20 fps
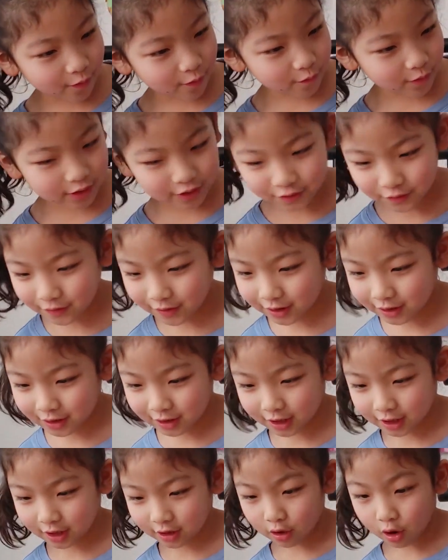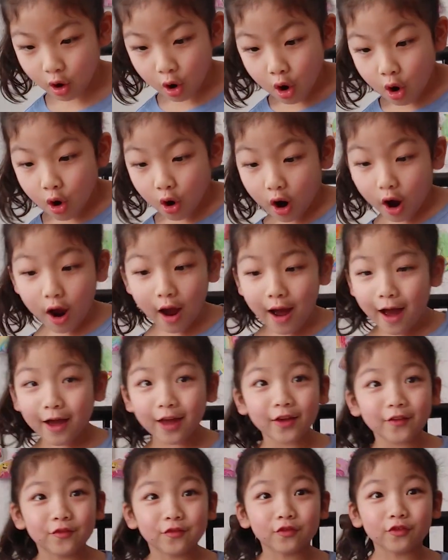What do I need? Oh,
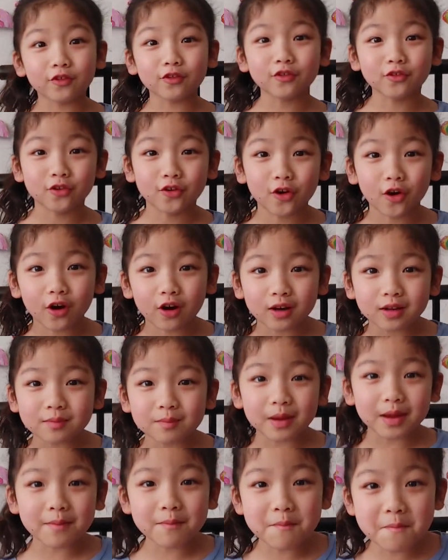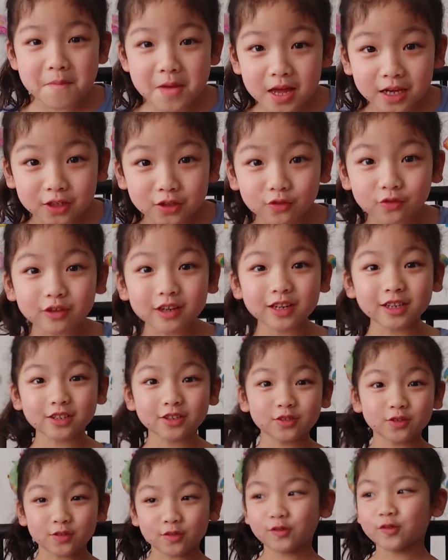I forgot my measuring
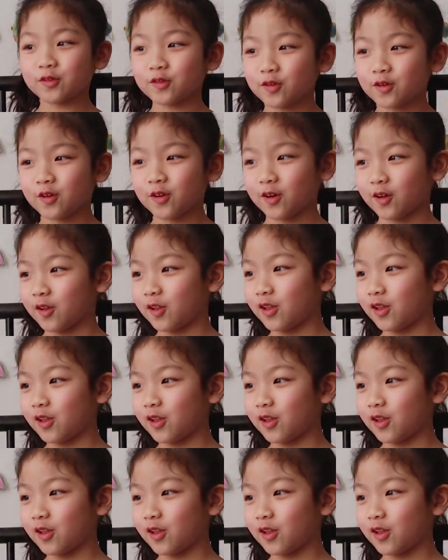tool.